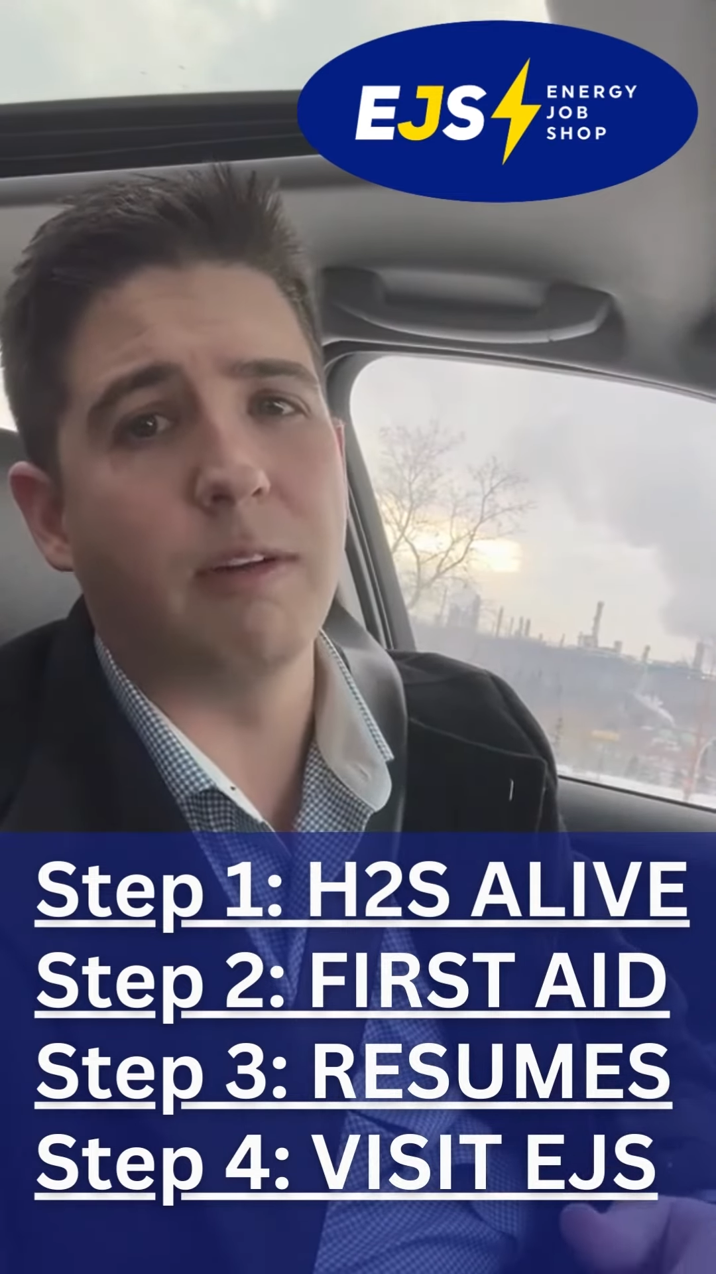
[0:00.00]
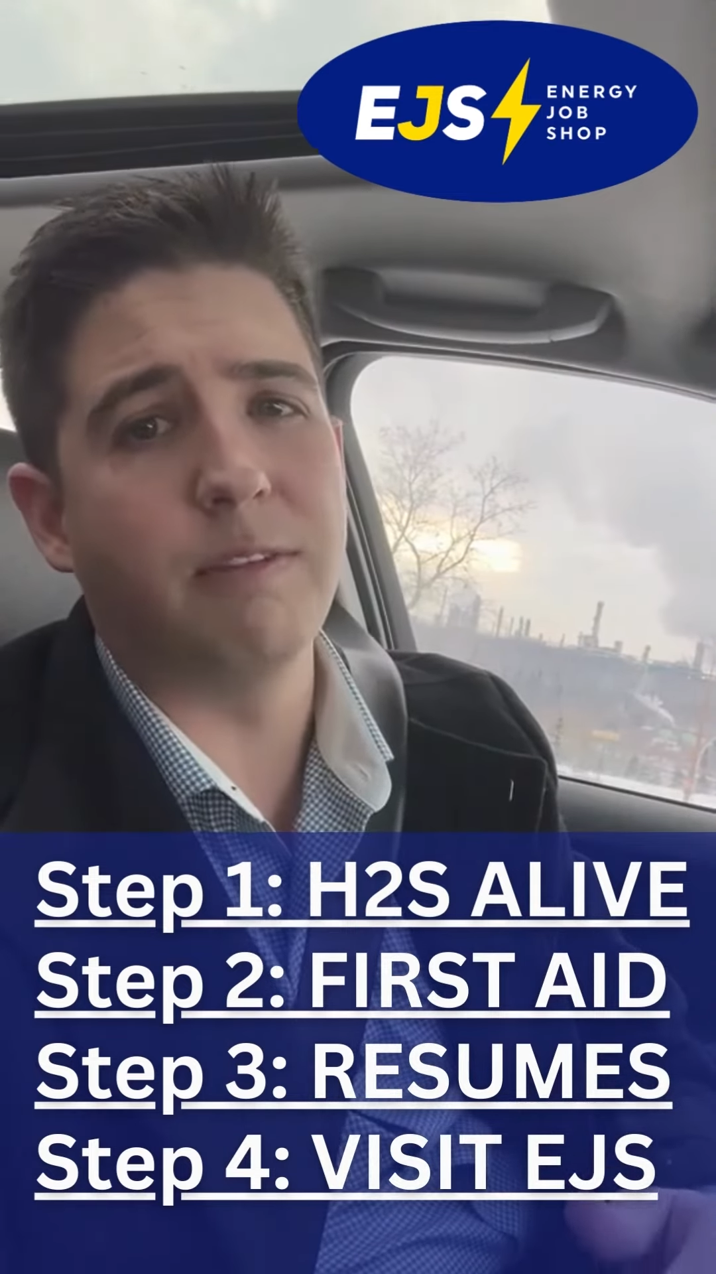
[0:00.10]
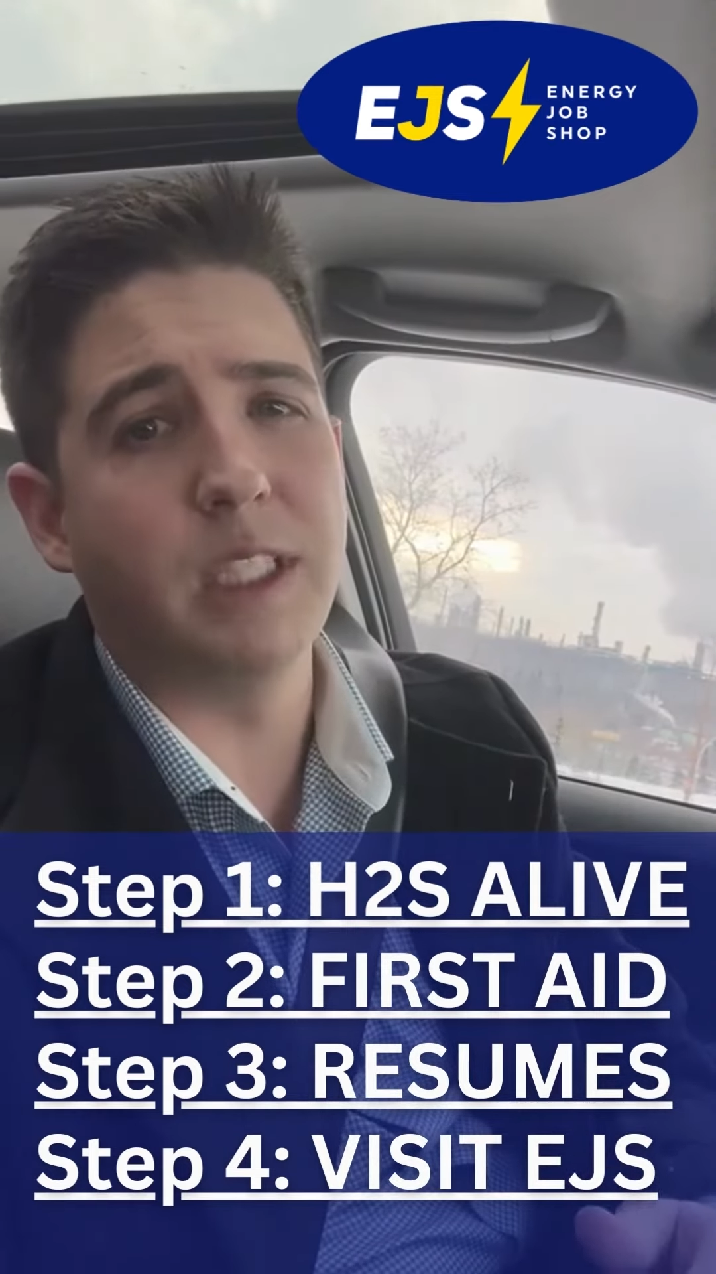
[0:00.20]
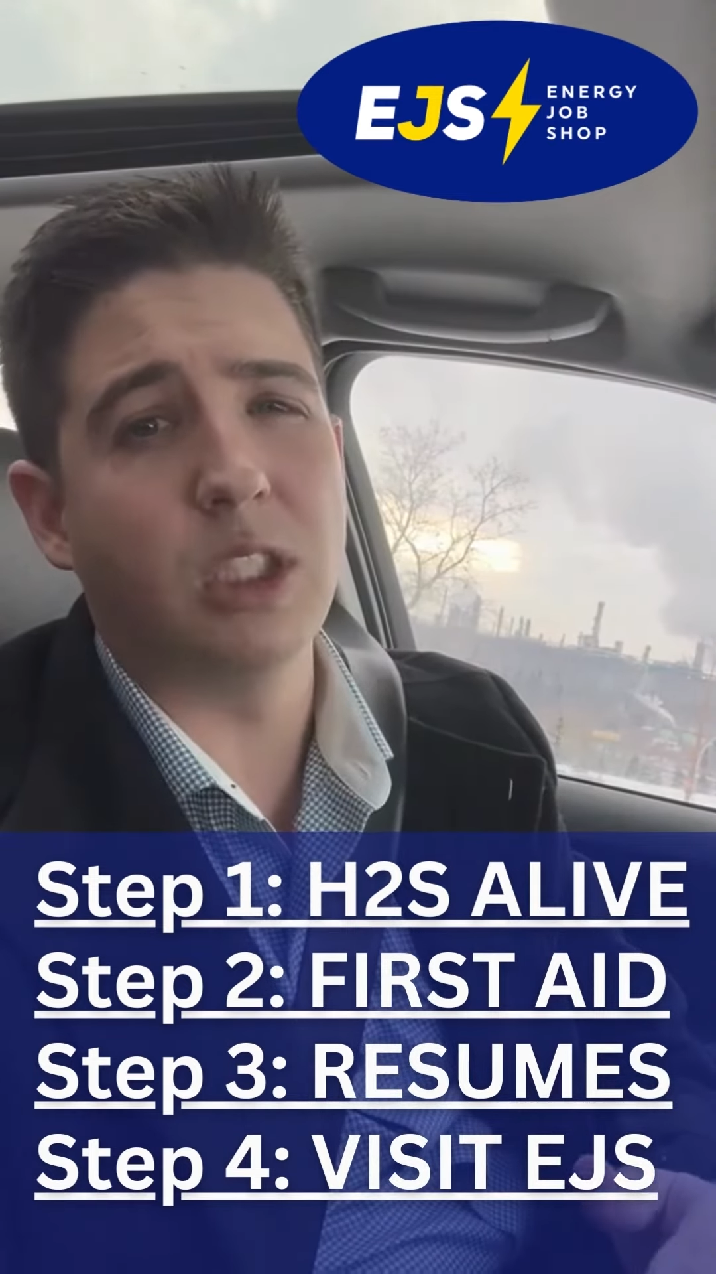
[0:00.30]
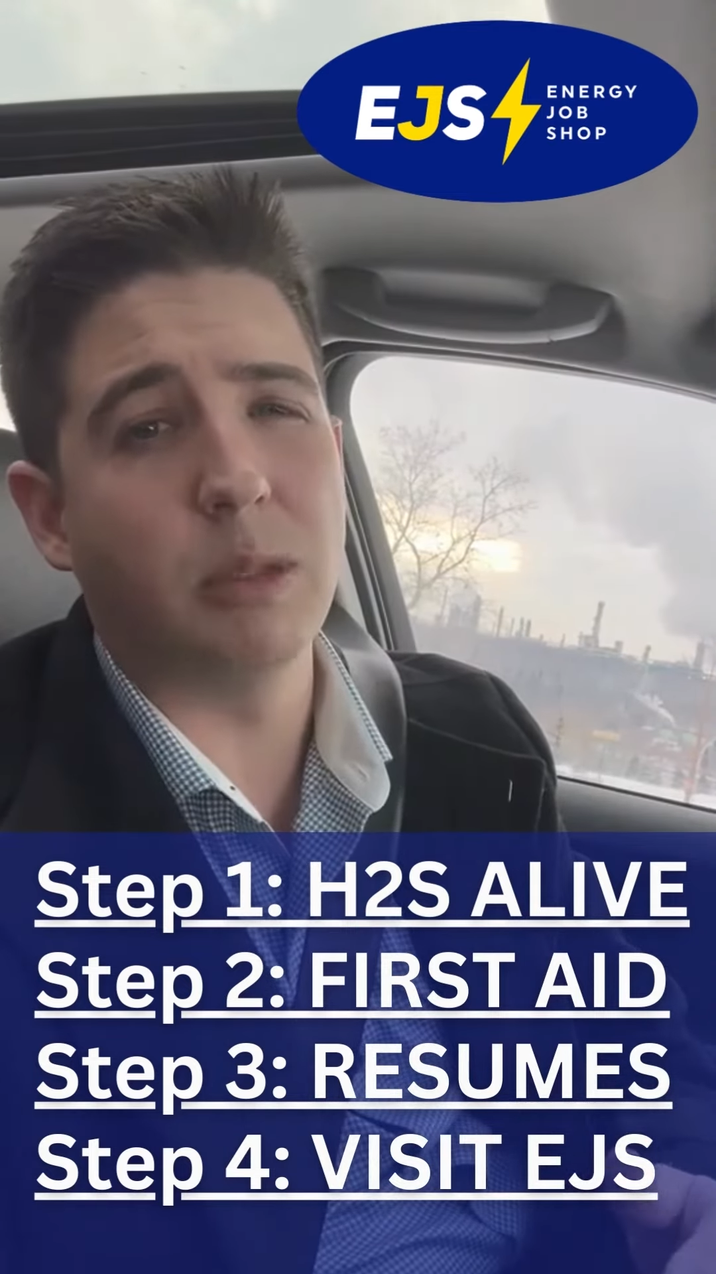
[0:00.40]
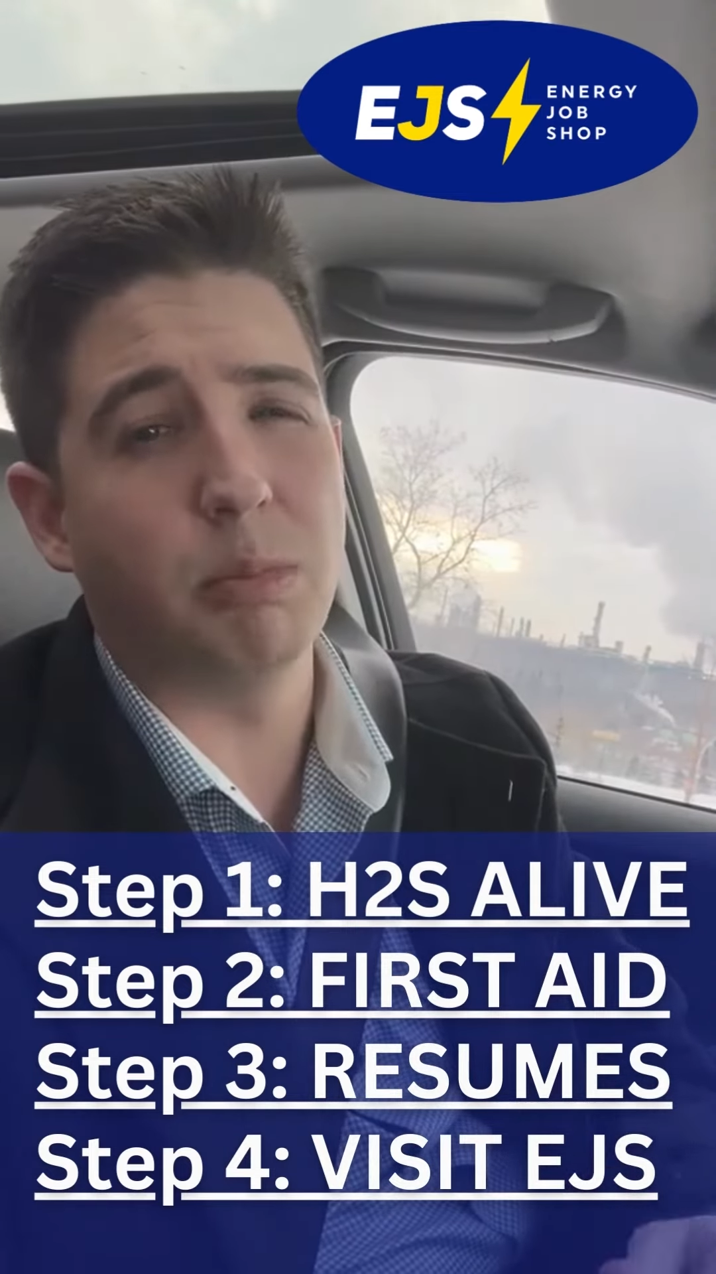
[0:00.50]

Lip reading: featured